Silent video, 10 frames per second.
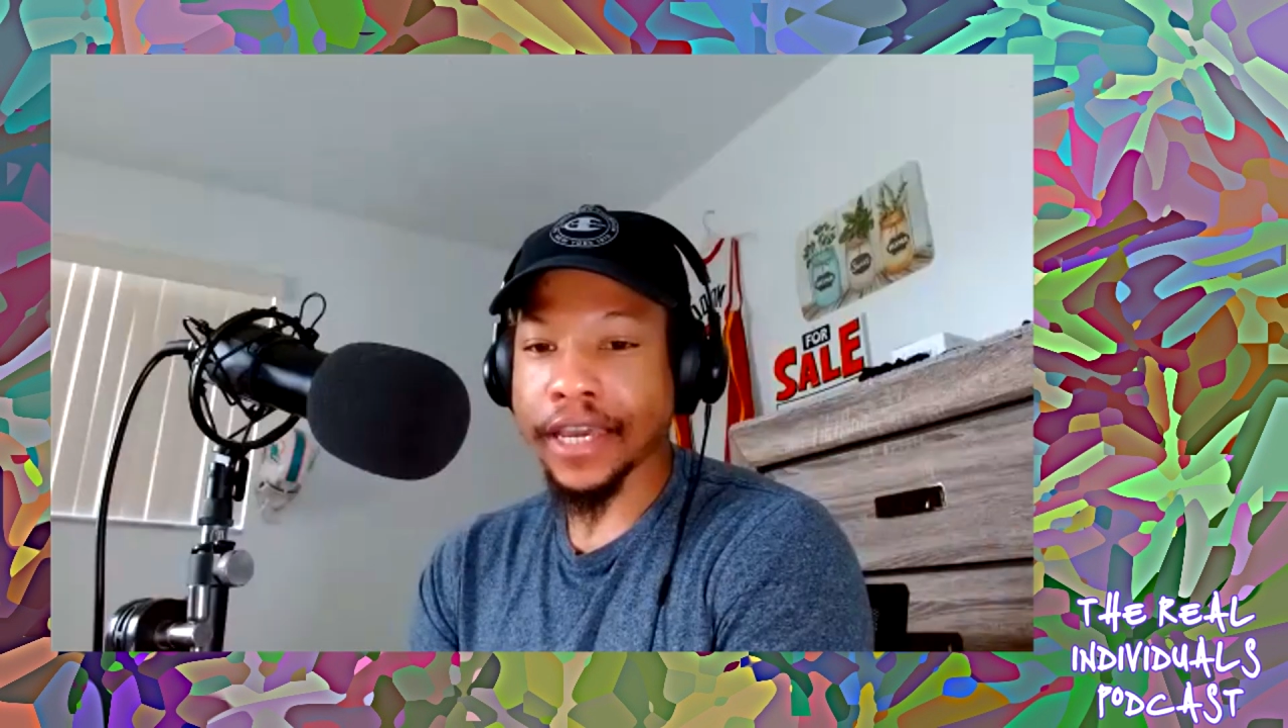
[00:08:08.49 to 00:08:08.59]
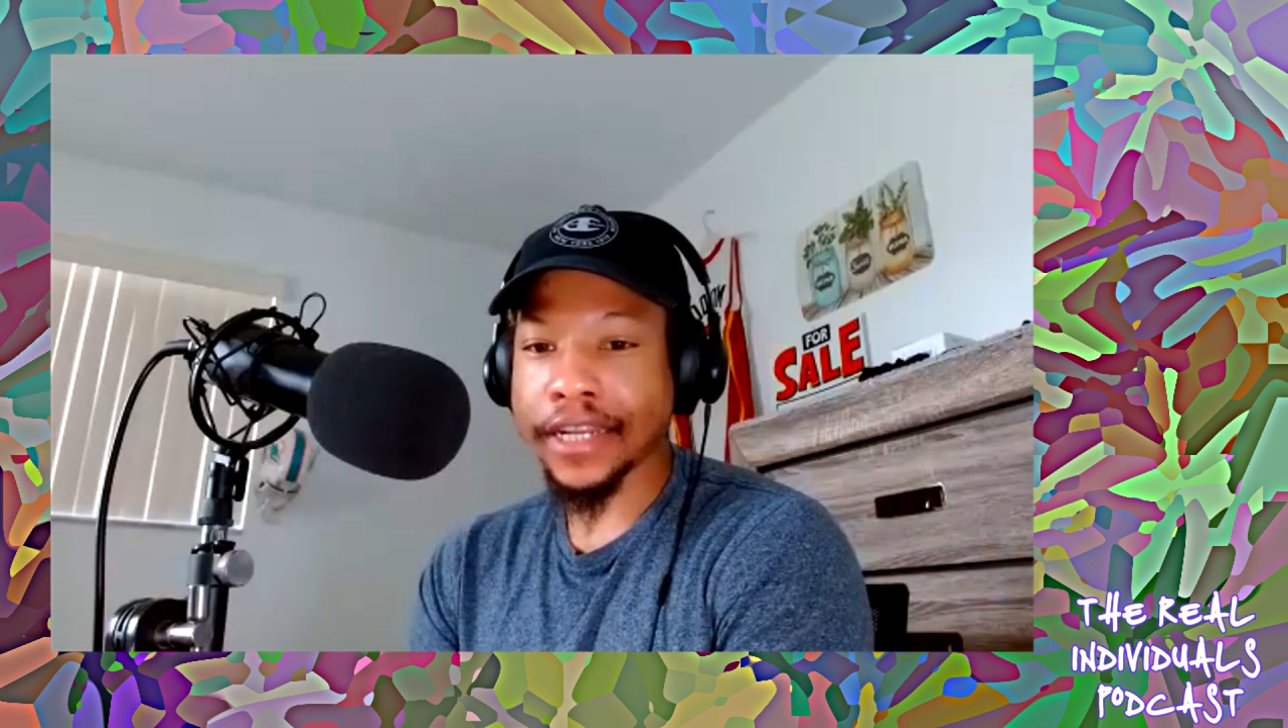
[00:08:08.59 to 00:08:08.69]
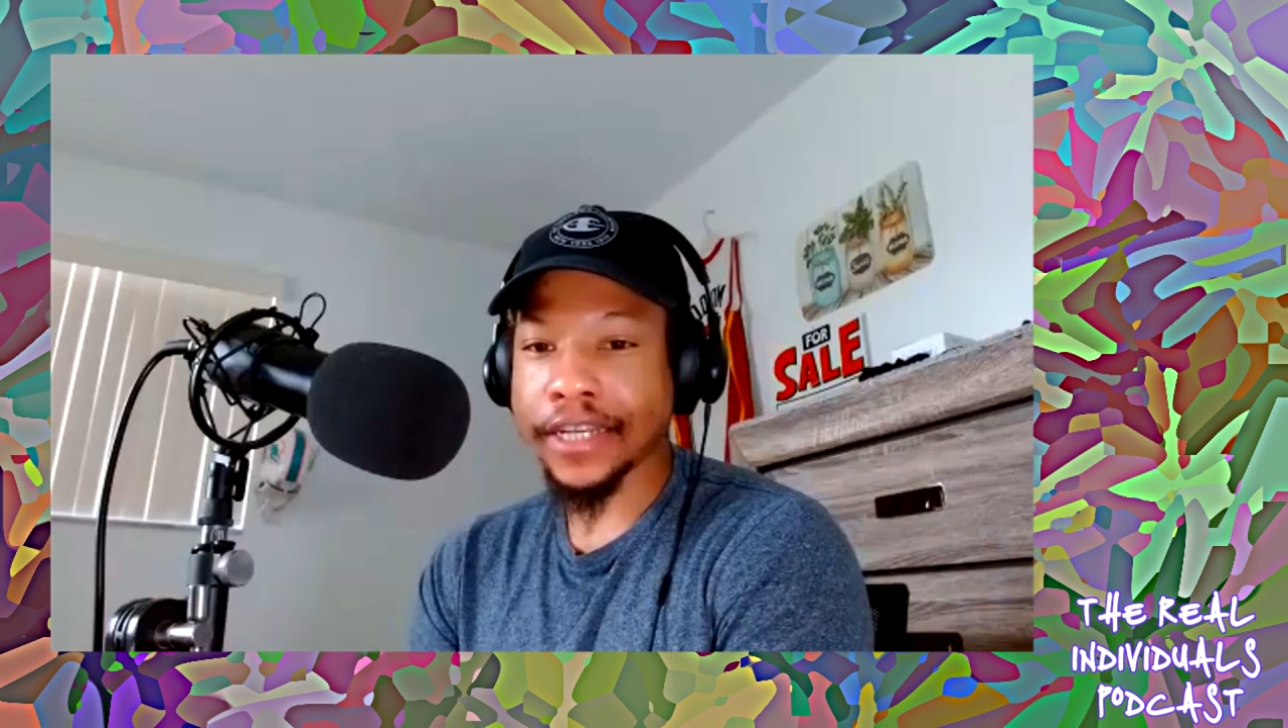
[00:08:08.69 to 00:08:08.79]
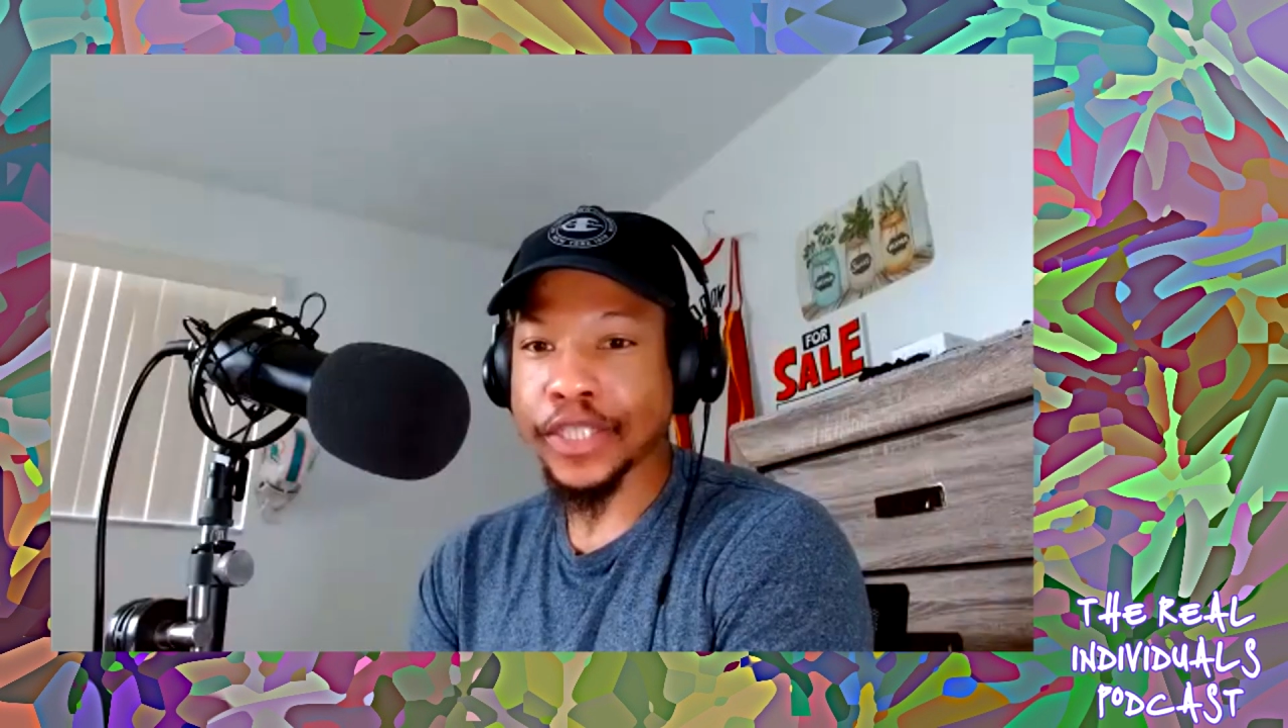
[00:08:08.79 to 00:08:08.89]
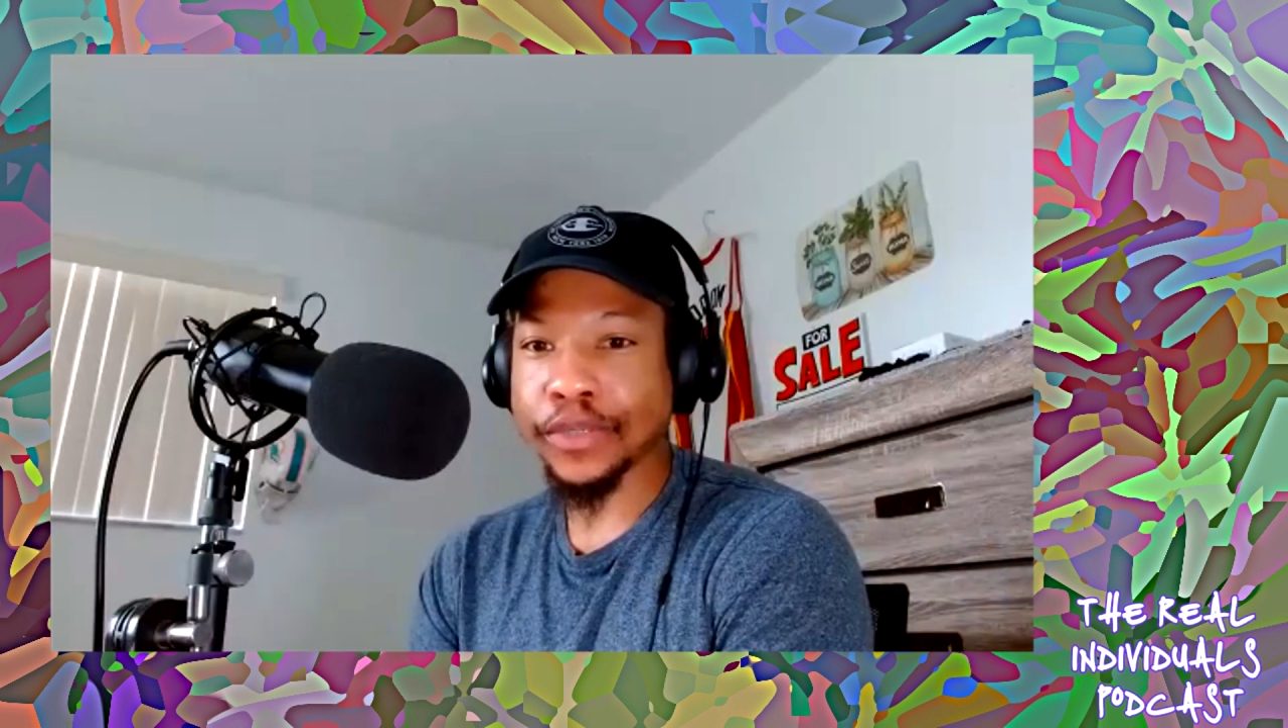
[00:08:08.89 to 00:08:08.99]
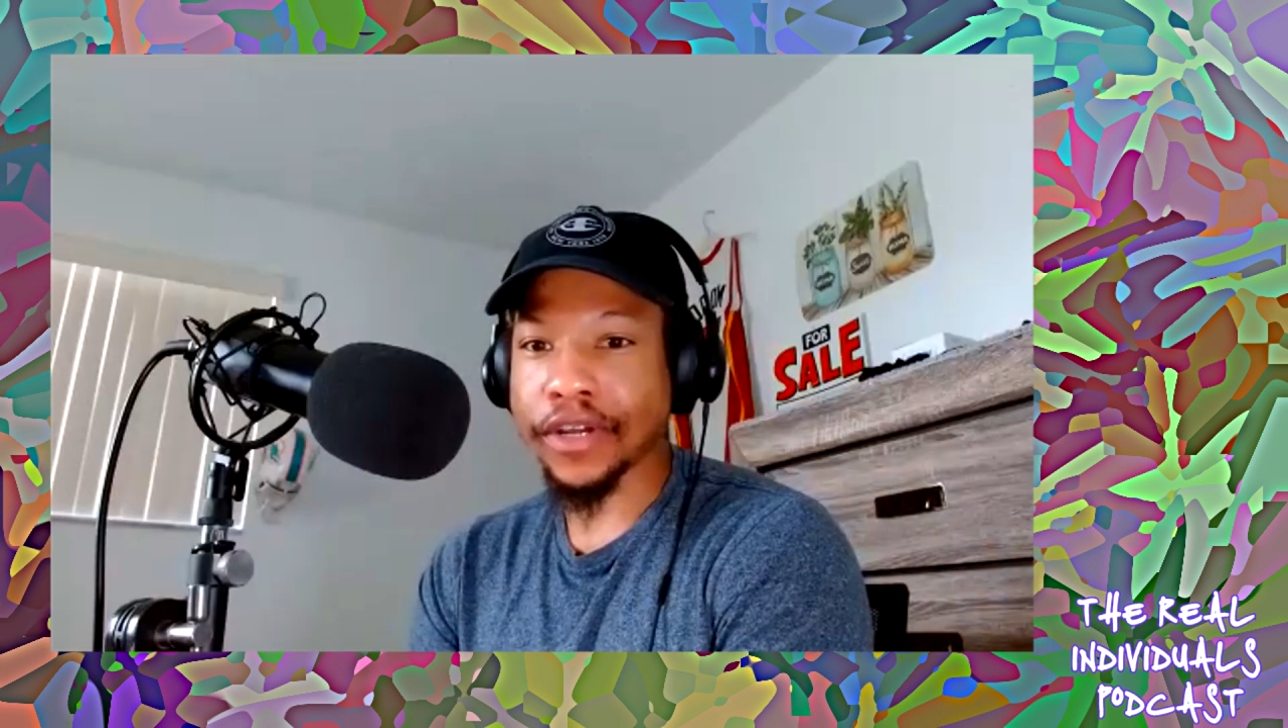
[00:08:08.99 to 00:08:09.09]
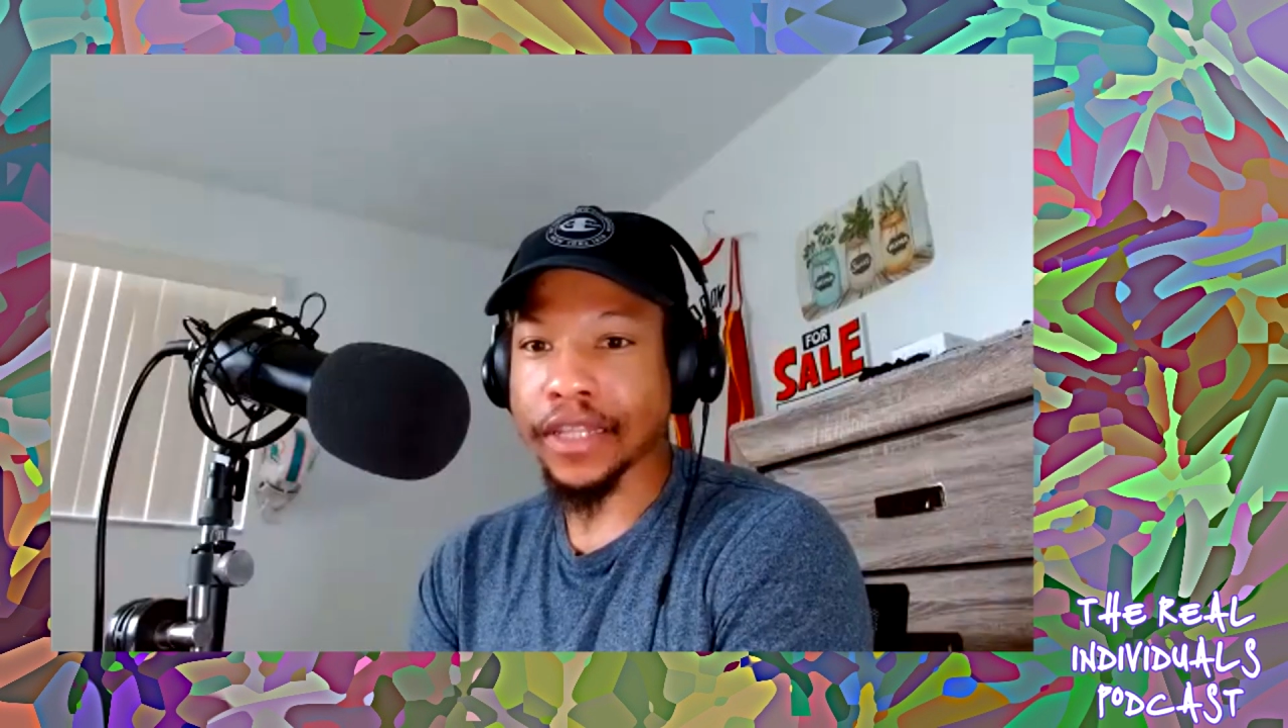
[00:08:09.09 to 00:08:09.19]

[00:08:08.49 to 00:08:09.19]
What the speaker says: getting to